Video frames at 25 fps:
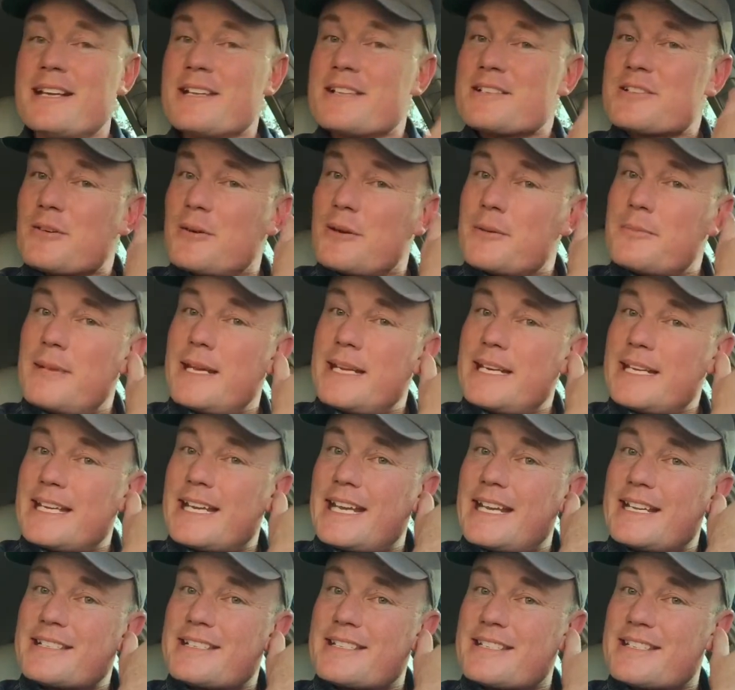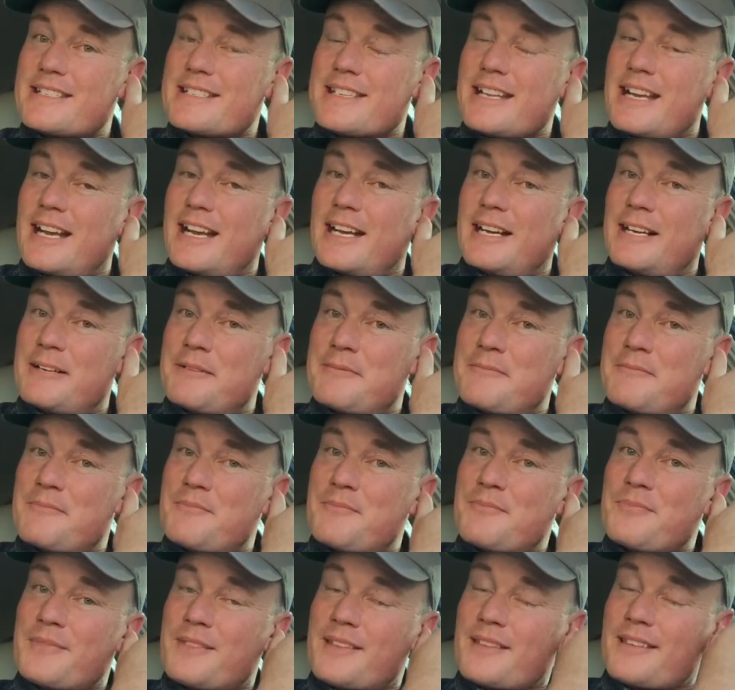So in many cases,
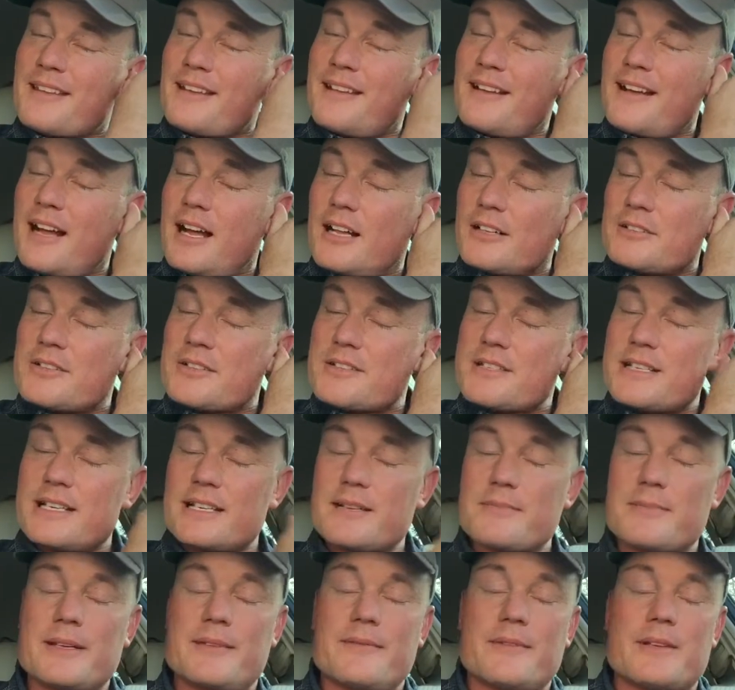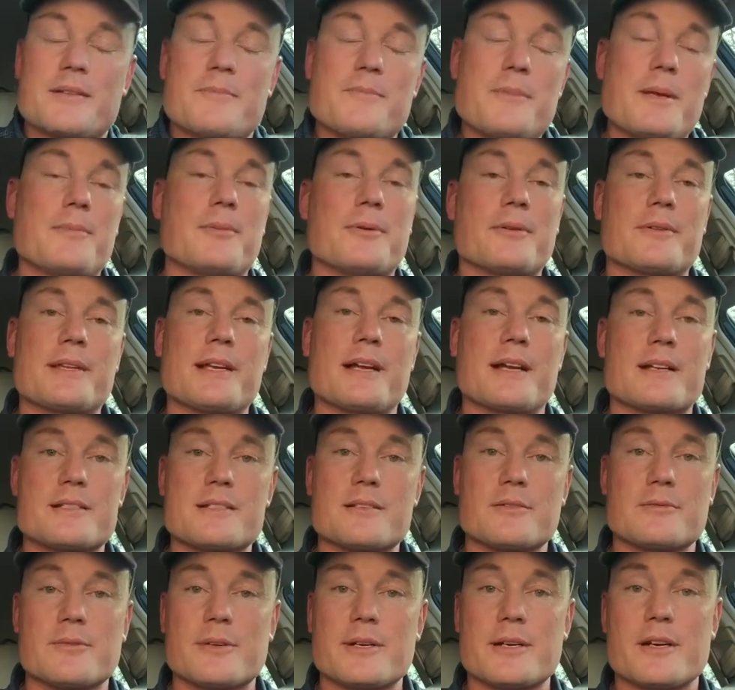I'll just end up giving people the
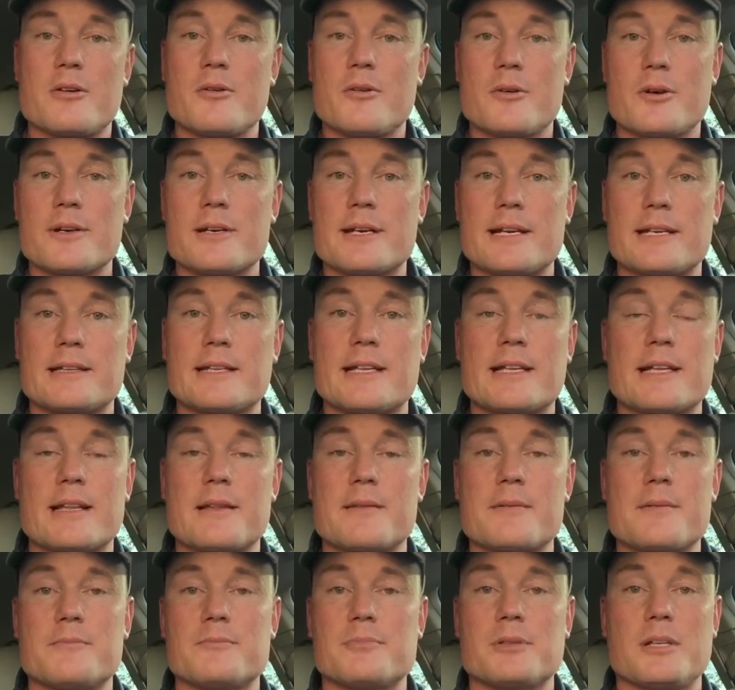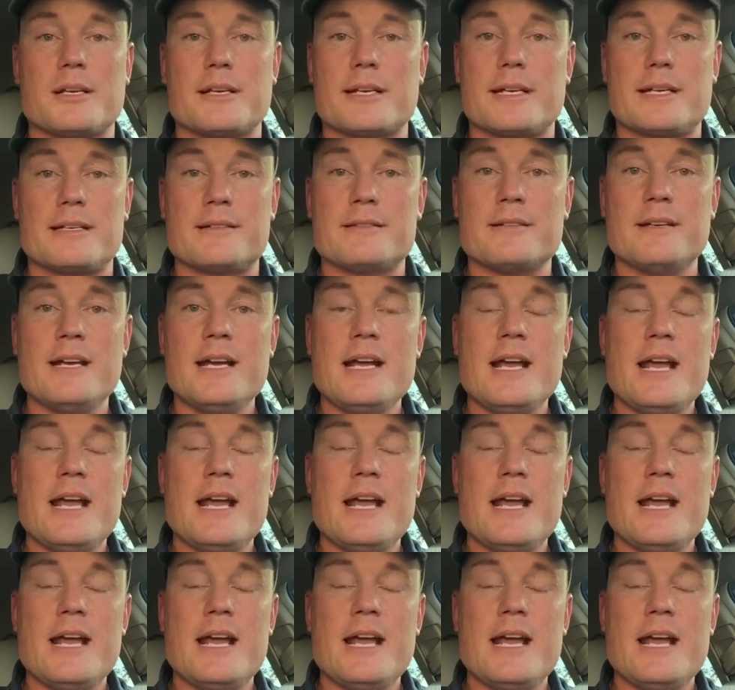auxiliary cord and letting them plug in.